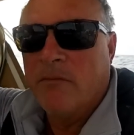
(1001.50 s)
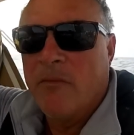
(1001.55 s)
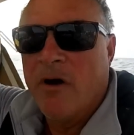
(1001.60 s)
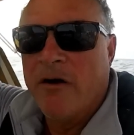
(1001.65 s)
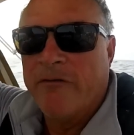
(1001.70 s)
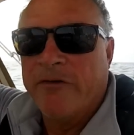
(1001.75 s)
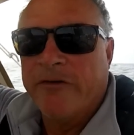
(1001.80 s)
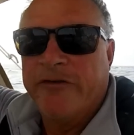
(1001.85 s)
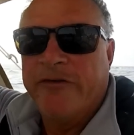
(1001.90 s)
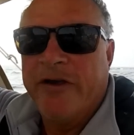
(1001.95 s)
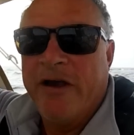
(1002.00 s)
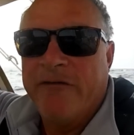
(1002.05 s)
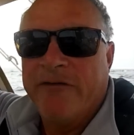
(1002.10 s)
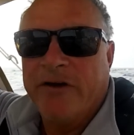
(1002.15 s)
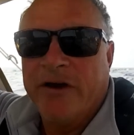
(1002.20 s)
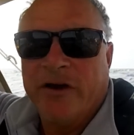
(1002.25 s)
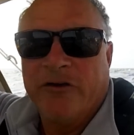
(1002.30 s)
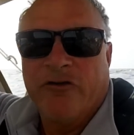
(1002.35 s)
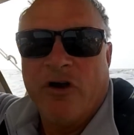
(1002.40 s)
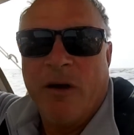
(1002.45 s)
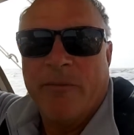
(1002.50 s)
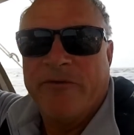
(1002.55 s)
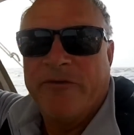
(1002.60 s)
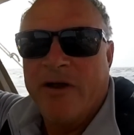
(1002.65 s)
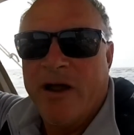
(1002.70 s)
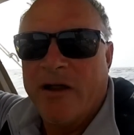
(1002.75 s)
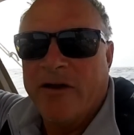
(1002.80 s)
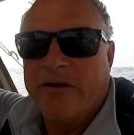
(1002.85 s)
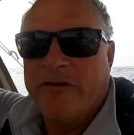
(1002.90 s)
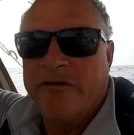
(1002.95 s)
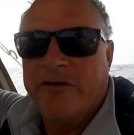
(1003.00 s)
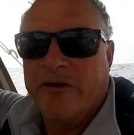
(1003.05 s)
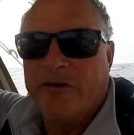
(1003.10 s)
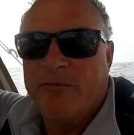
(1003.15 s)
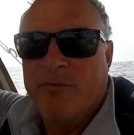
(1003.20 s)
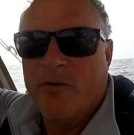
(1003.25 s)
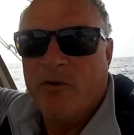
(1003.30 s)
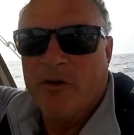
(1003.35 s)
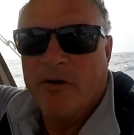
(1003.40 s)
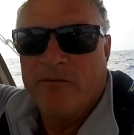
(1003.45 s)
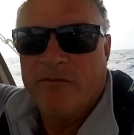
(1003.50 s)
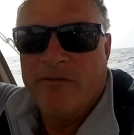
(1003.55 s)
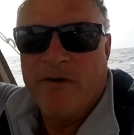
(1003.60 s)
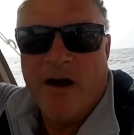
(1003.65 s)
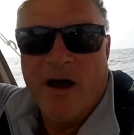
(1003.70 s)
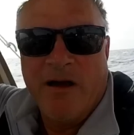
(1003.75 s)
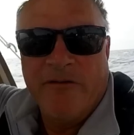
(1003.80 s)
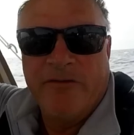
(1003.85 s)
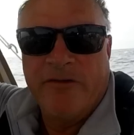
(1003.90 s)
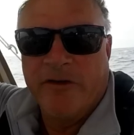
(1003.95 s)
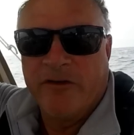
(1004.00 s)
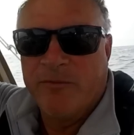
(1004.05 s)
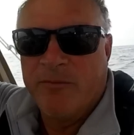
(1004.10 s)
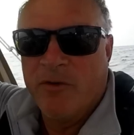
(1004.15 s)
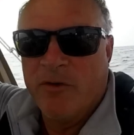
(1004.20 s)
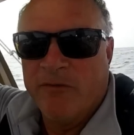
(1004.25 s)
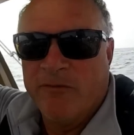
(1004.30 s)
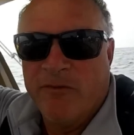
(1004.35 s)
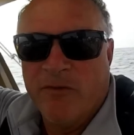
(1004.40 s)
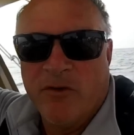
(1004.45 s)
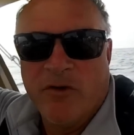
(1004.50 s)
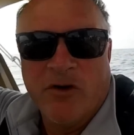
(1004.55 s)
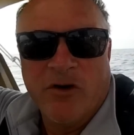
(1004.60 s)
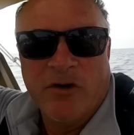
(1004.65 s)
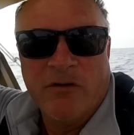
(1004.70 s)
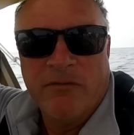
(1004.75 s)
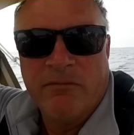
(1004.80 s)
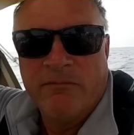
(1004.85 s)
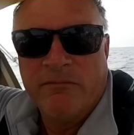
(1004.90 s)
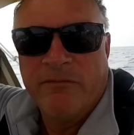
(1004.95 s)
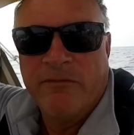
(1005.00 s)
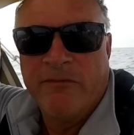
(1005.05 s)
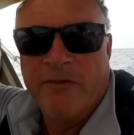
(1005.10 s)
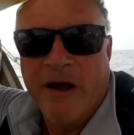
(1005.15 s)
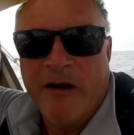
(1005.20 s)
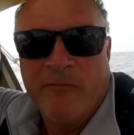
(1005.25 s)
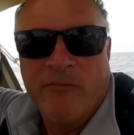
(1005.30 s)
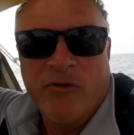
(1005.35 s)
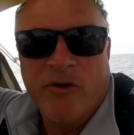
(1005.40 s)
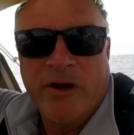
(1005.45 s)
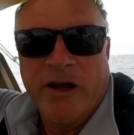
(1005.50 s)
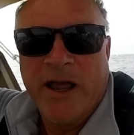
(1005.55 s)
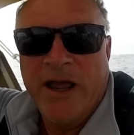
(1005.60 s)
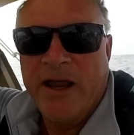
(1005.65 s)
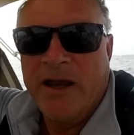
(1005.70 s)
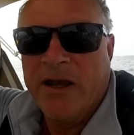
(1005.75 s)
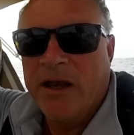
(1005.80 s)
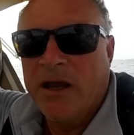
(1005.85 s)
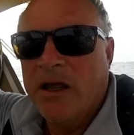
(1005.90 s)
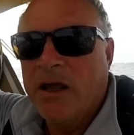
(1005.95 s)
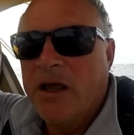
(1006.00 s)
Off of 7 and drops down to 6.5, 6.4, 5.8,